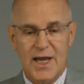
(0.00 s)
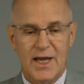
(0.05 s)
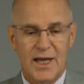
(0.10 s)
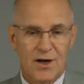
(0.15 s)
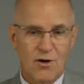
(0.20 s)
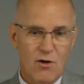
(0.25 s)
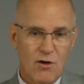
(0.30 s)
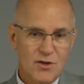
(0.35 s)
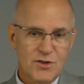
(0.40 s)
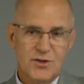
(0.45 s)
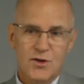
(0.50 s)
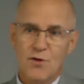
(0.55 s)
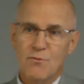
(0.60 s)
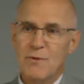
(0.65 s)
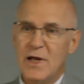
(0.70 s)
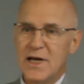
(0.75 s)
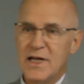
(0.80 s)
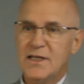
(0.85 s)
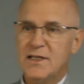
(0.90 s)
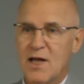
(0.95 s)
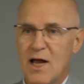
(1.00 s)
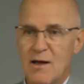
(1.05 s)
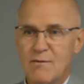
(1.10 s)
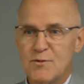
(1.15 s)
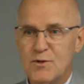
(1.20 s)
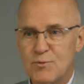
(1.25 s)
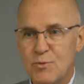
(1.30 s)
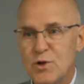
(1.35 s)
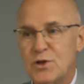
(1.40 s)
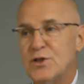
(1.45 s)
it also many
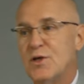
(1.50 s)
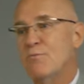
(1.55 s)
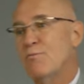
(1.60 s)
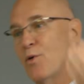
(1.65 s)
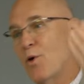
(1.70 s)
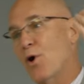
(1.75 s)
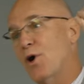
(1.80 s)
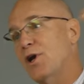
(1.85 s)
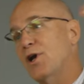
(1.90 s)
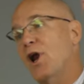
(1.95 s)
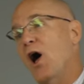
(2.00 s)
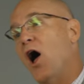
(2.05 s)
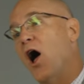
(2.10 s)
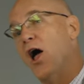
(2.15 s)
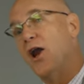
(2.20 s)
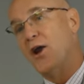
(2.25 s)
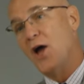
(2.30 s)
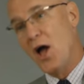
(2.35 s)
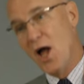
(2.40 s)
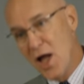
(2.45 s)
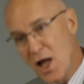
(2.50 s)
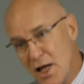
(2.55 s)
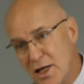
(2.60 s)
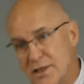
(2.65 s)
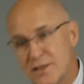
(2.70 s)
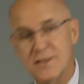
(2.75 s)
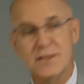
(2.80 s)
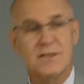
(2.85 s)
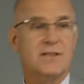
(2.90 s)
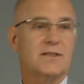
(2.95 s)
times puts a burden on
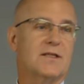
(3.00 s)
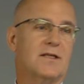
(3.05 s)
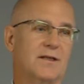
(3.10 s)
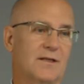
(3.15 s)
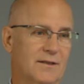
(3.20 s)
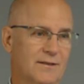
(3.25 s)
us.